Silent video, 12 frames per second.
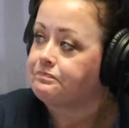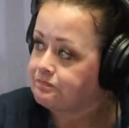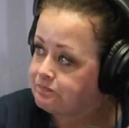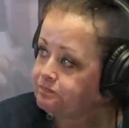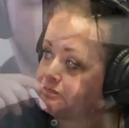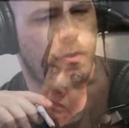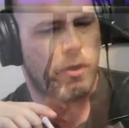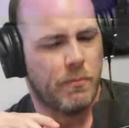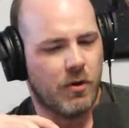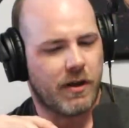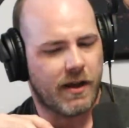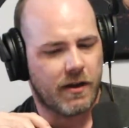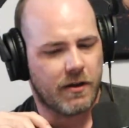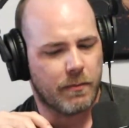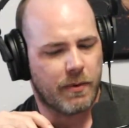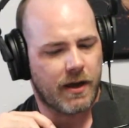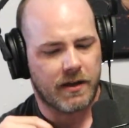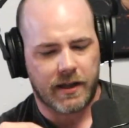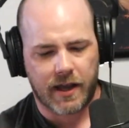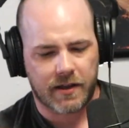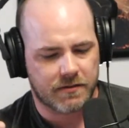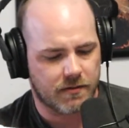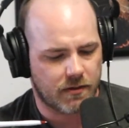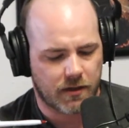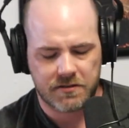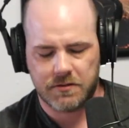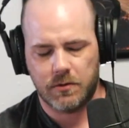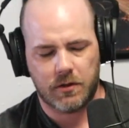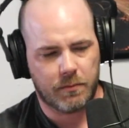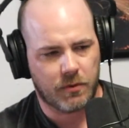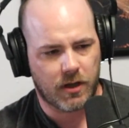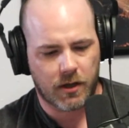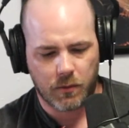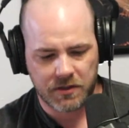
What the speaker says: before we put a bookend on your podcast, let's do a little plug.